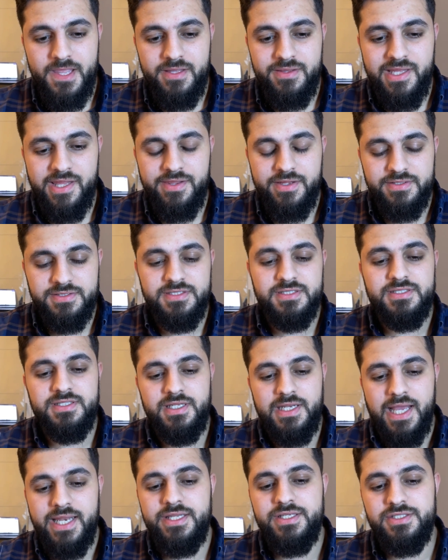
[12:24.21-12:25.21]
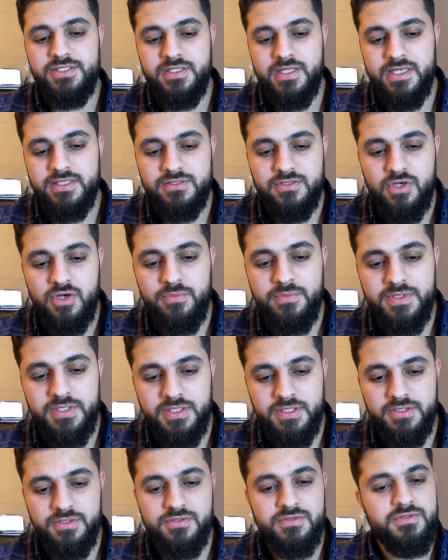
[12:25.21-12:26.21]
that there's this analogy that is
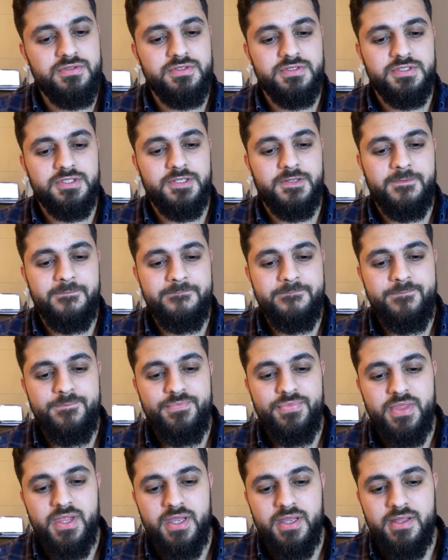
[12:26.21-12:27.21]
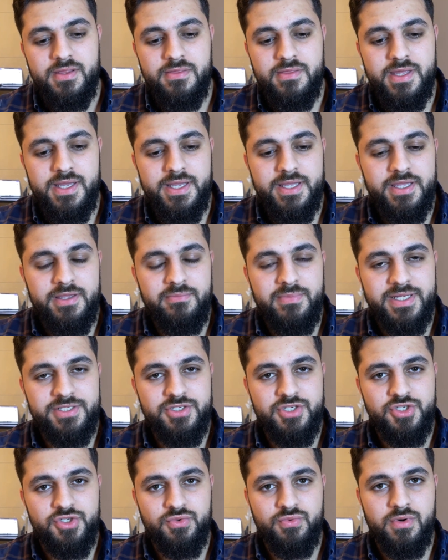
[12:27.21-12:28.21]
commonly used. That
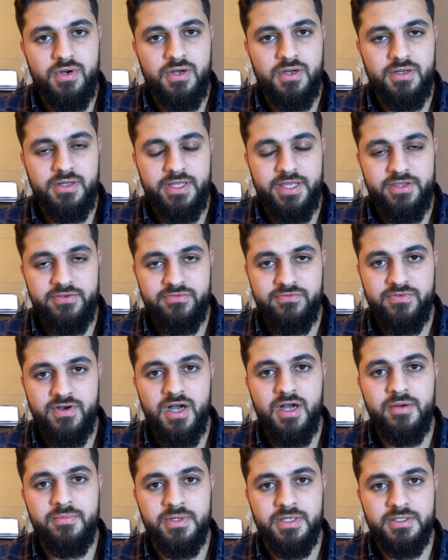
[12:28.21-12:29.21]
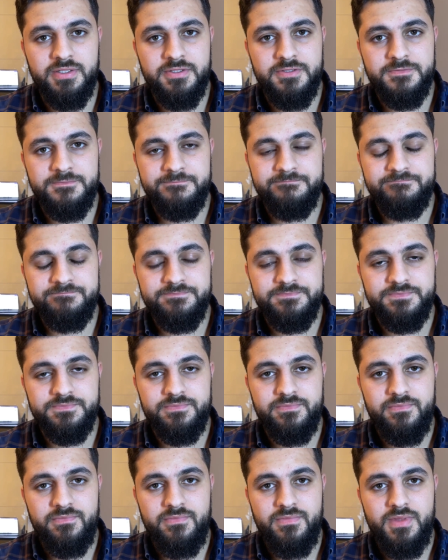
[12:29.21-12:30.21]
imagine you are a farmer,
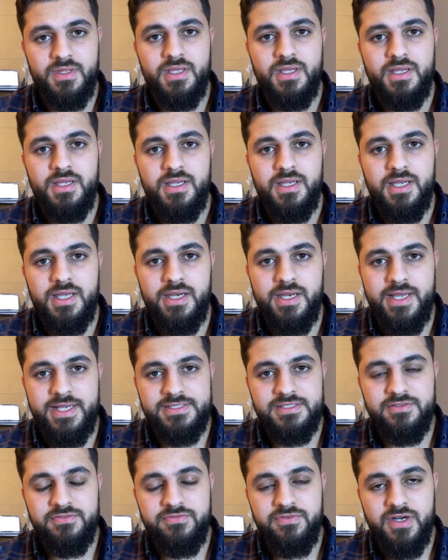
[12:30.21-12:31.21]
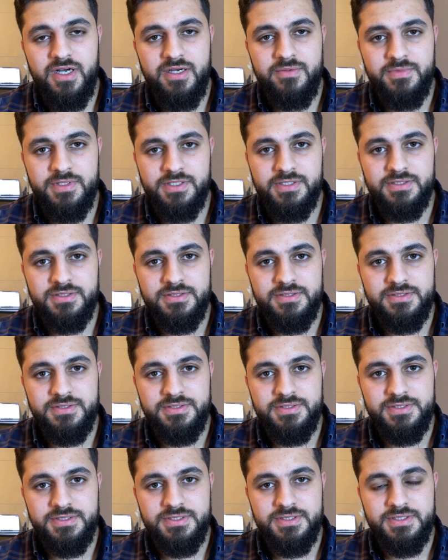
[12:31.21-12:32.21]
and as a farmer,
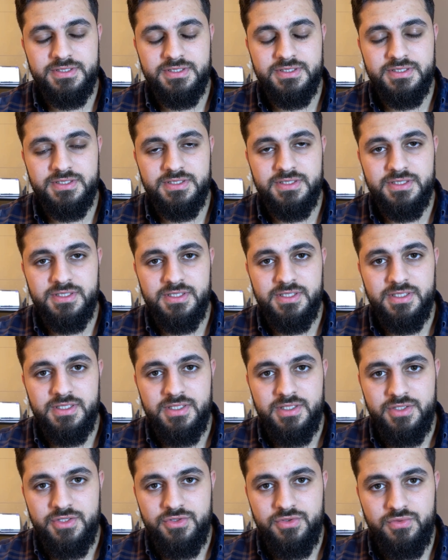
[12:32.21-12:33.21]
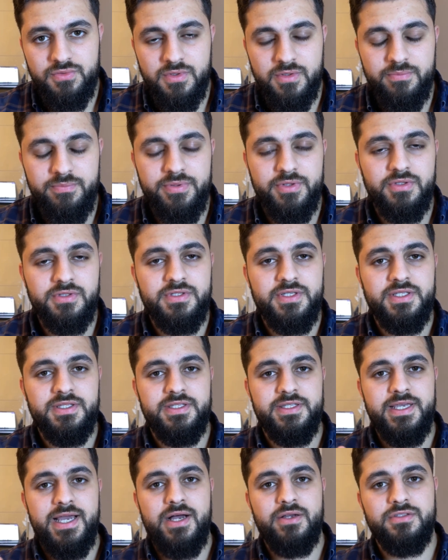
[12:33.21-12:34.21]
you are building
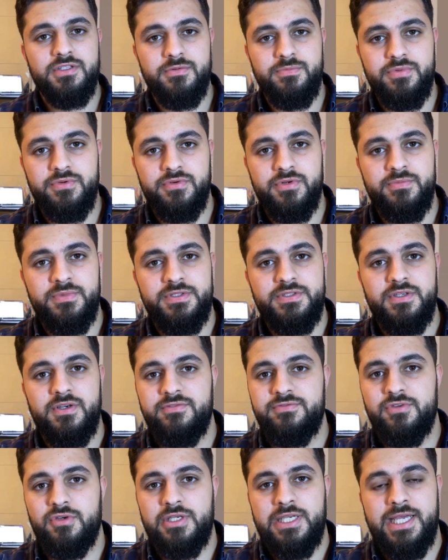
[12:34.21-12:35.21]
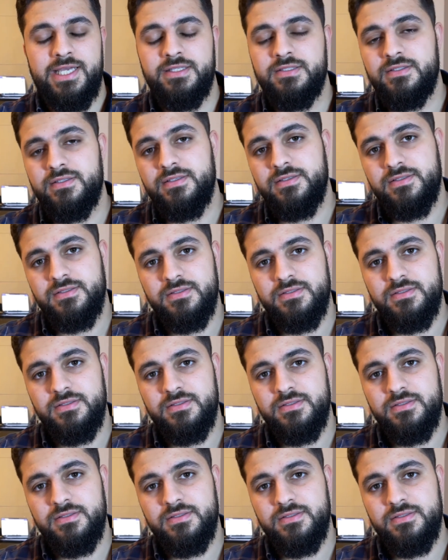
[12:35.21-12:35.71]
the outer perimeter of your land.